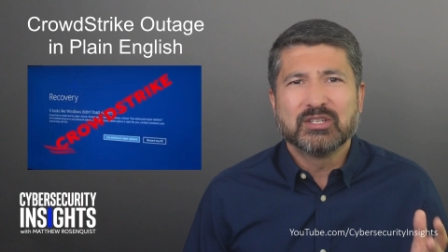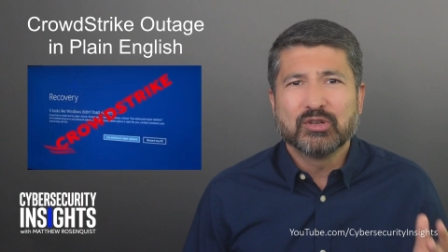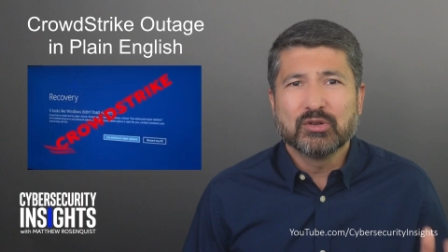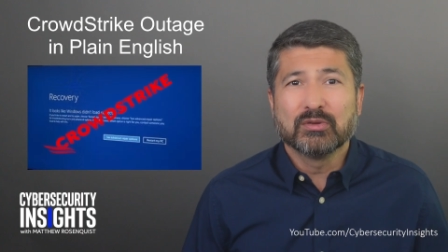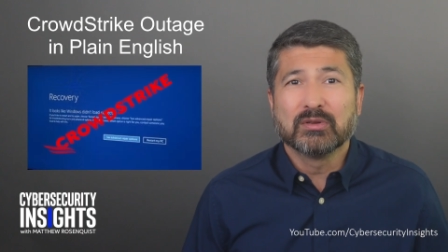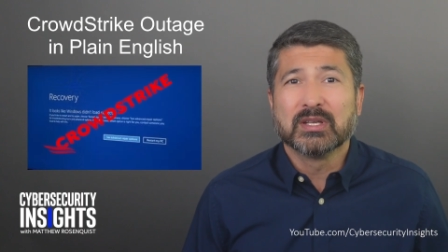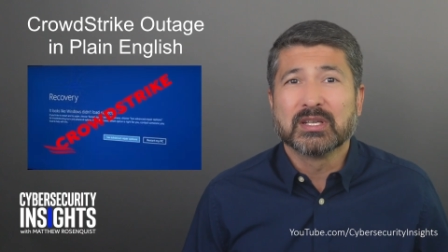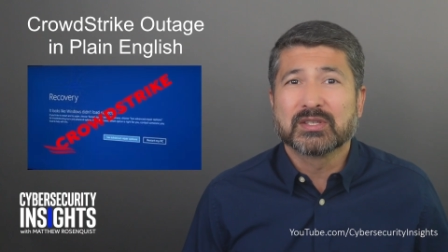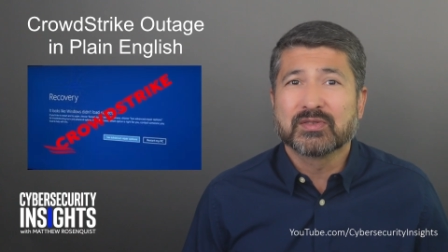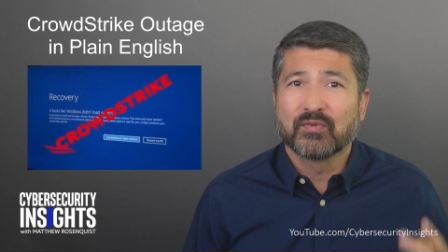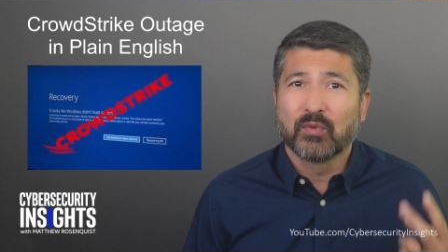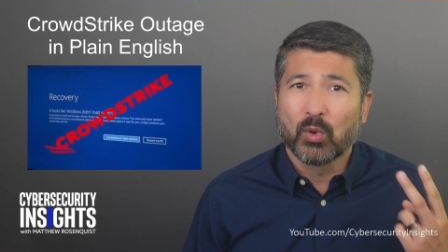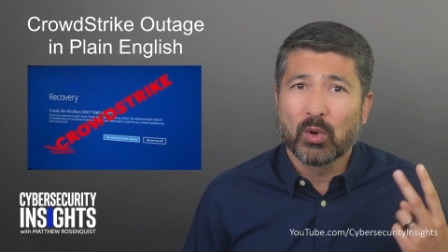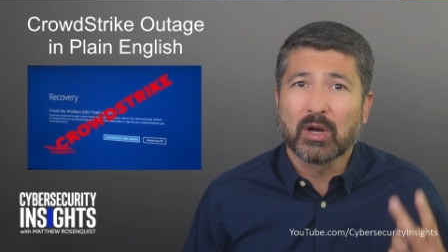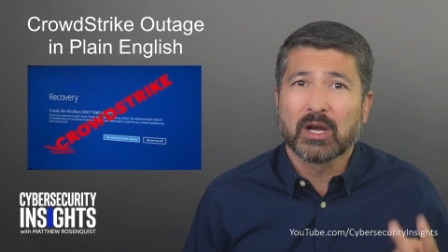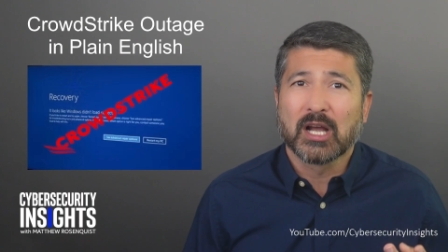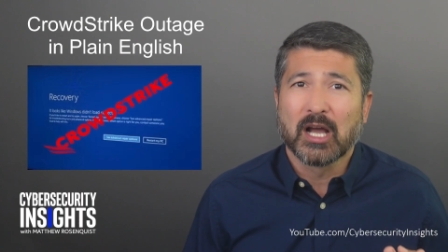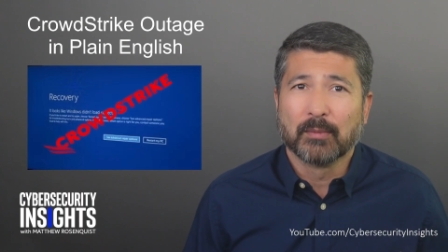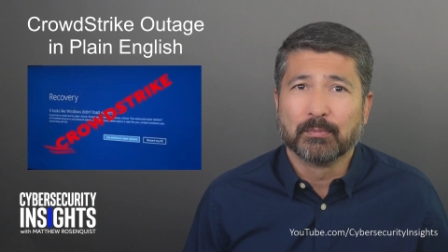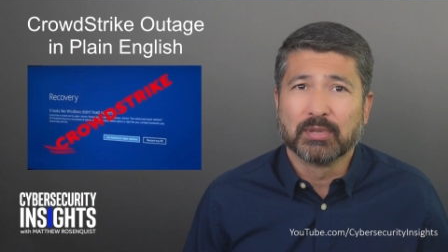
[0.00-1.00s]
this for a
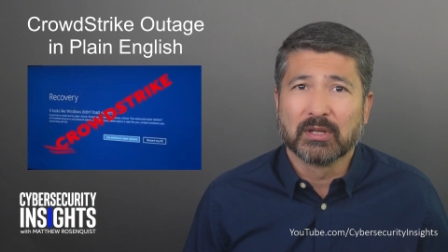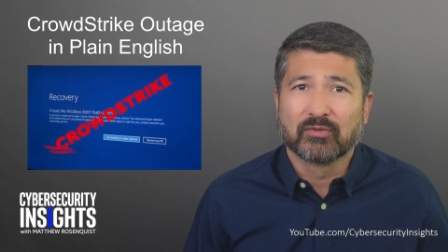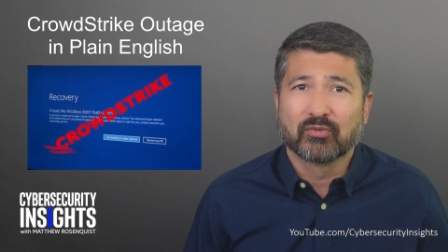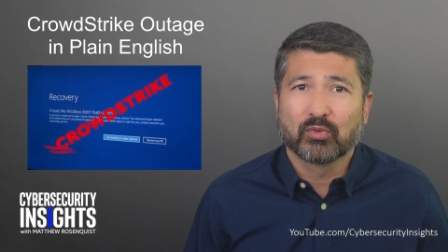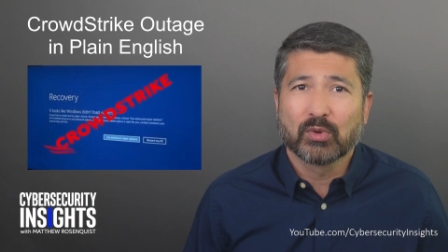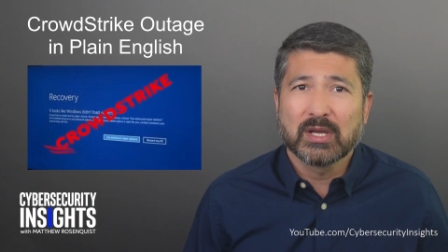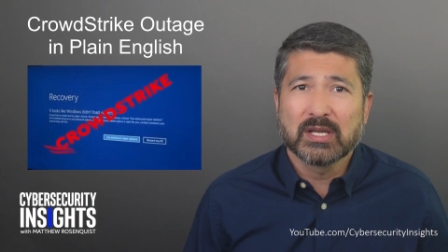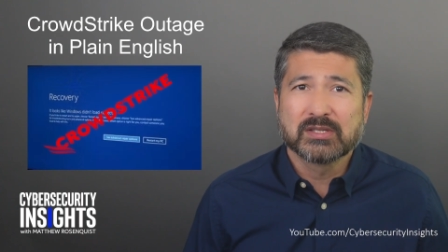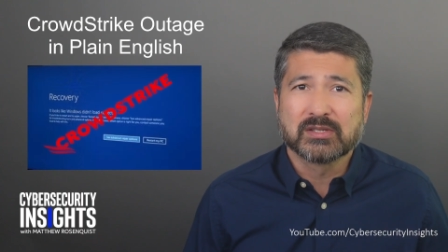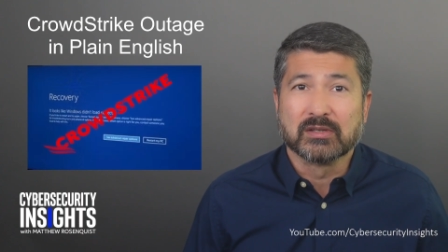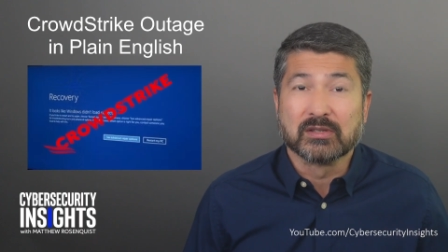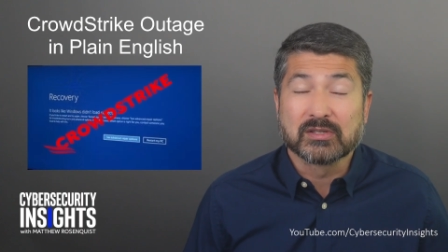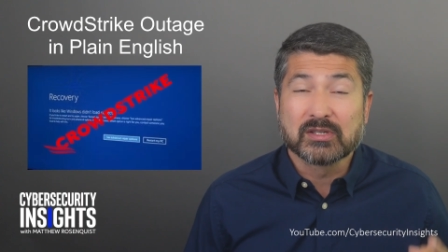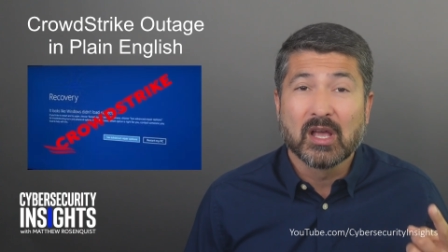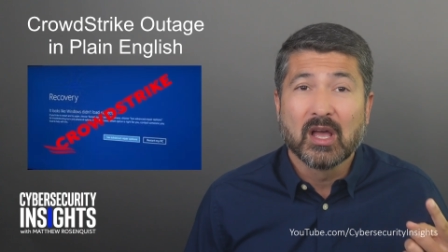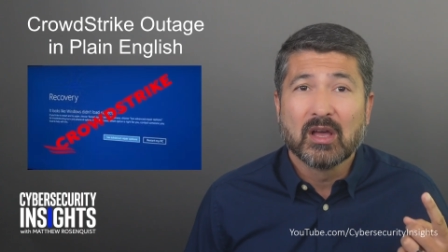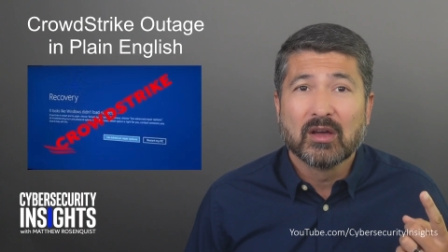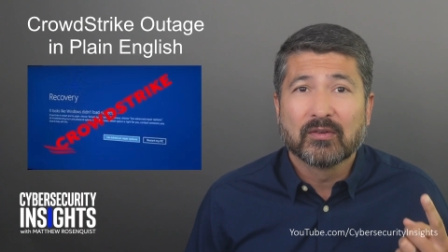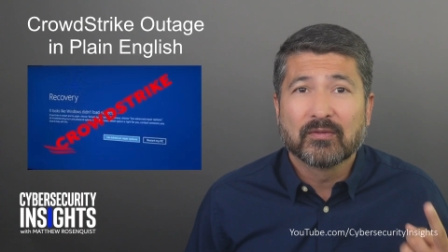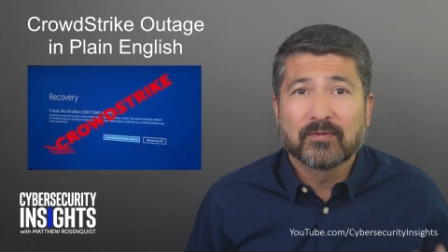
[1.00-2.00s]
couple of reasons.
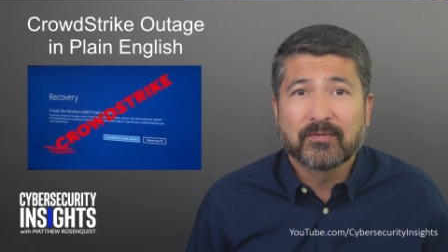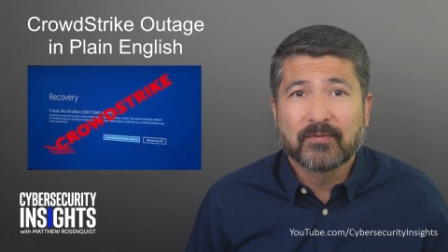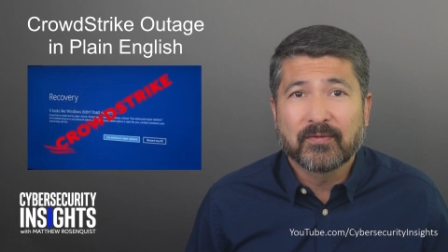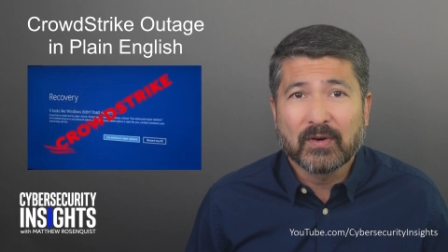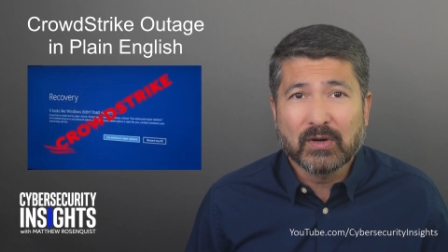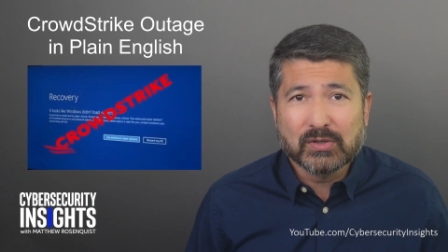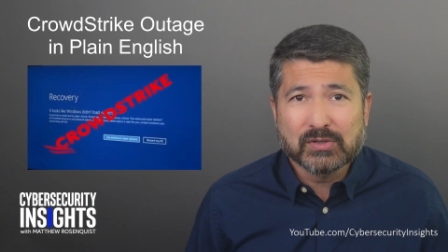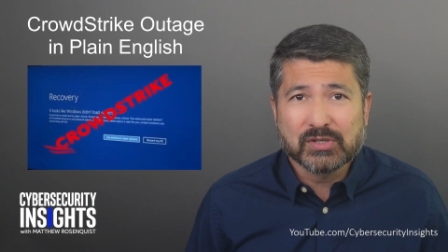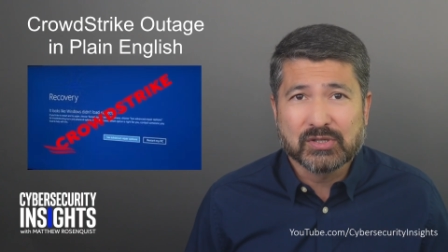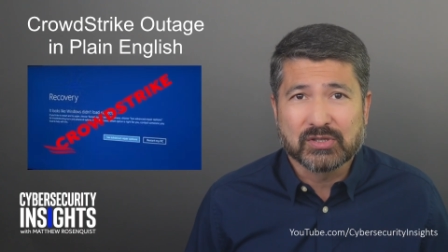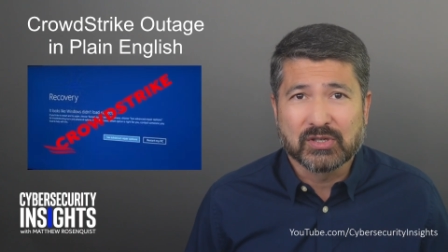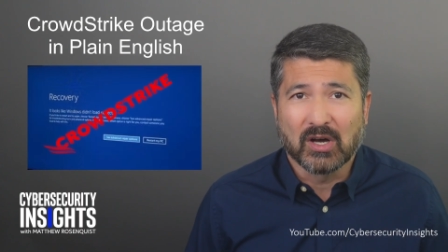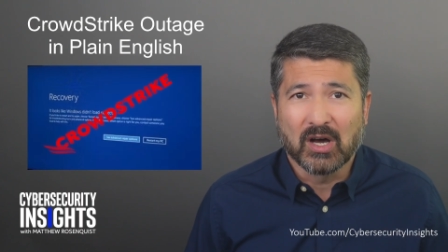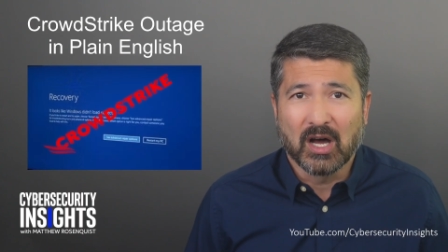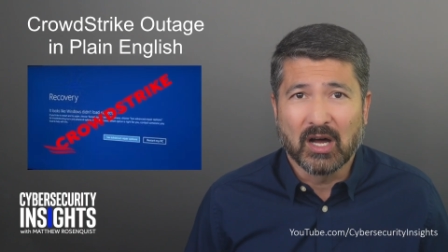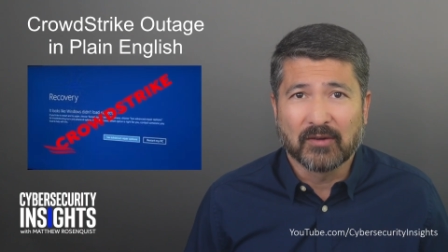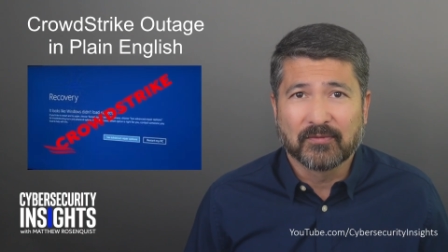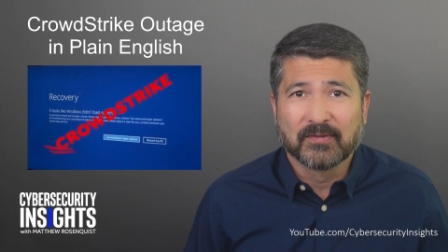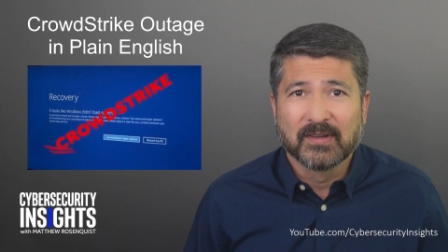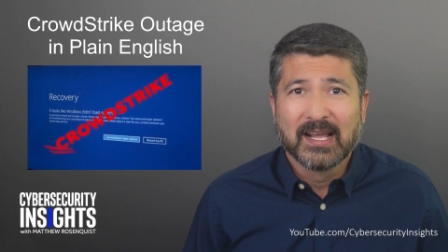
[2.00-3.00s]
First
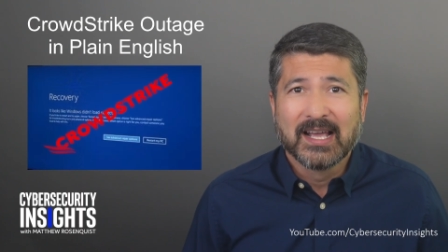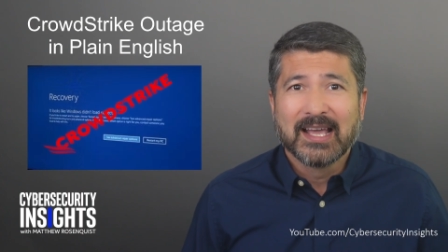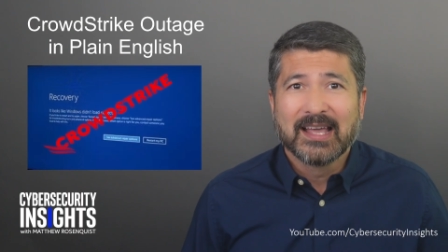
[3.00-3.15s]
off,